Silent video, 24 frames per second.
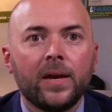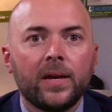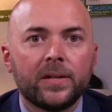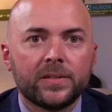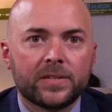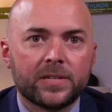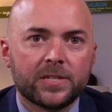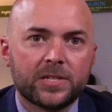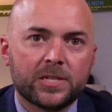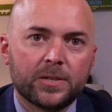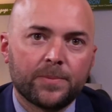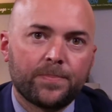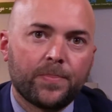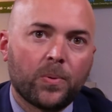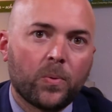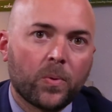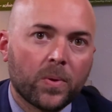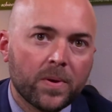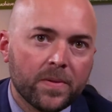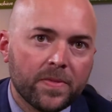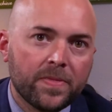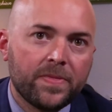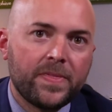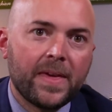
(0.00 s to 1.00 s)
to
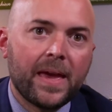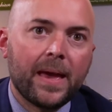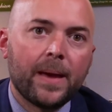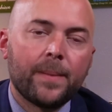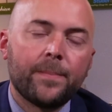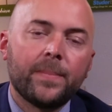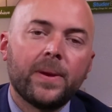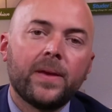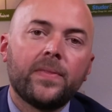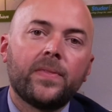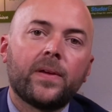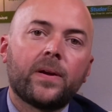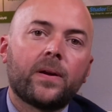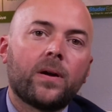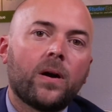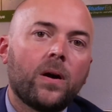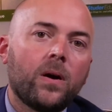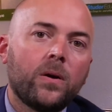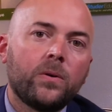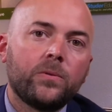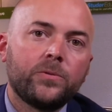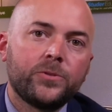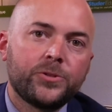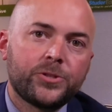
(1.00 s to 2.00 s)
support them in their
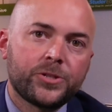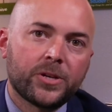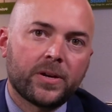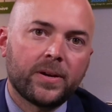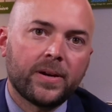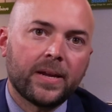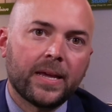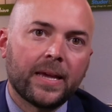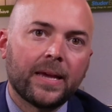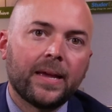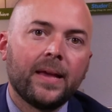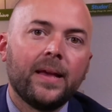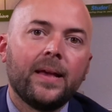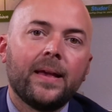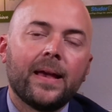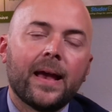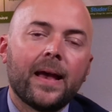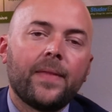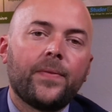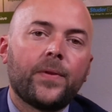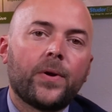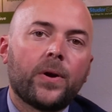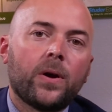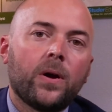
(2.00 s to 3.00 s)
own journey
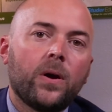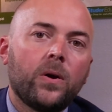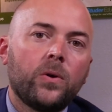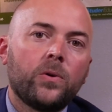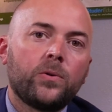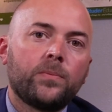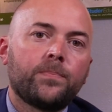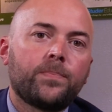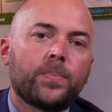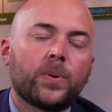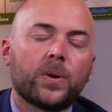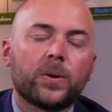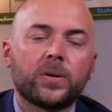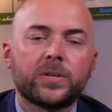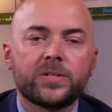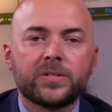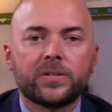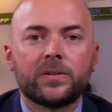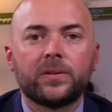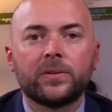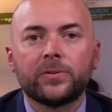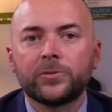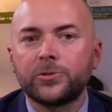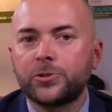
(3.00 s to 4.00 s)
and their own
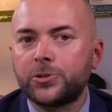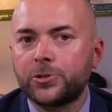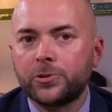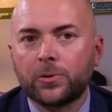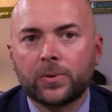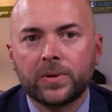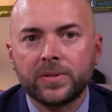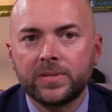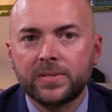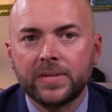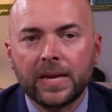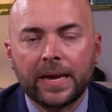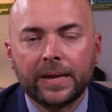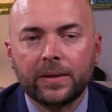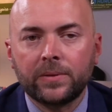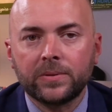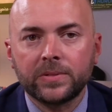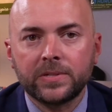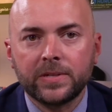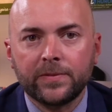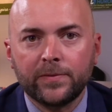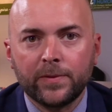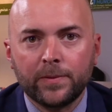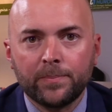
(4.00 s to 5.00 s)
personal short
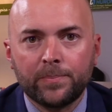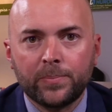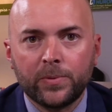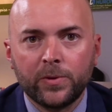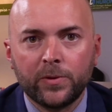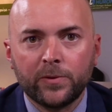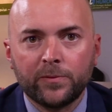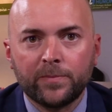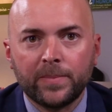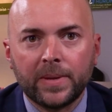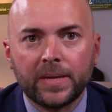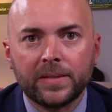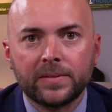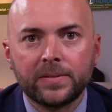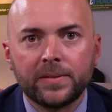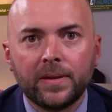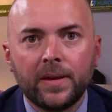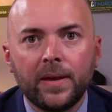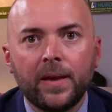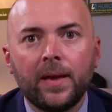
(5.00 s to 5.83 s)
cycles of improvement?